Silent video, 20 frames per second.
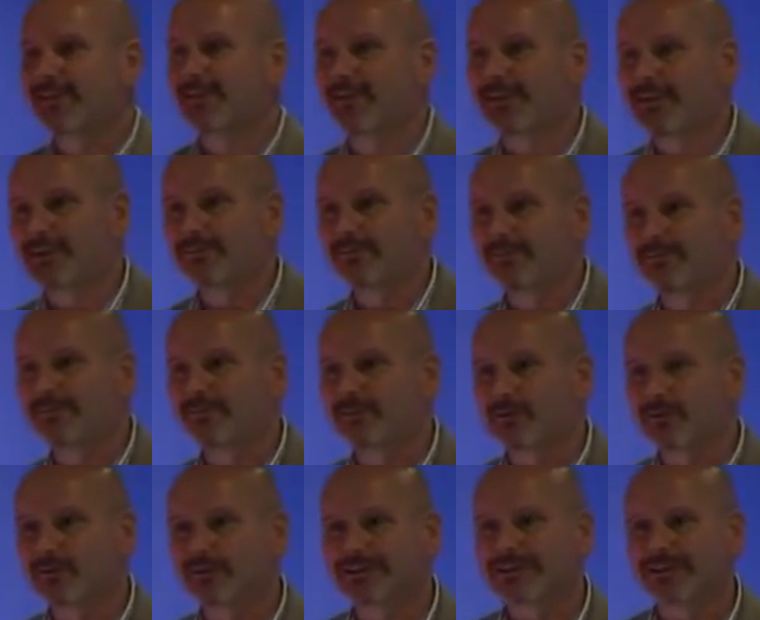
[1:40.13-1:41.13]
the theme
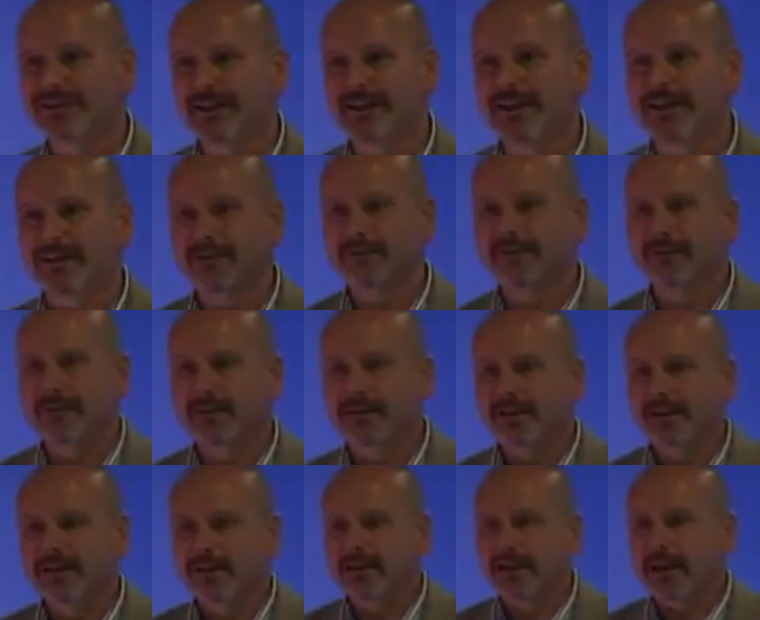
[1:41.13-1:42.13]
for today.
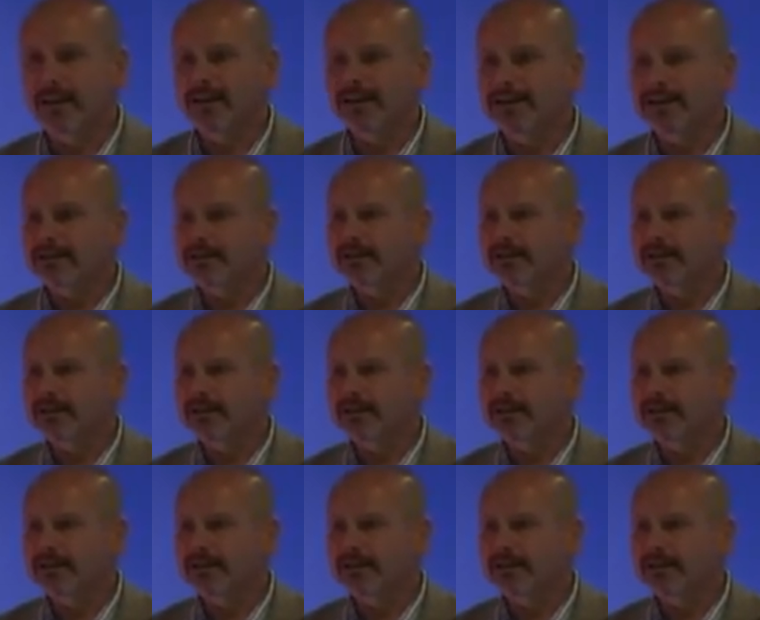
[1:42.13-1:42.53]
And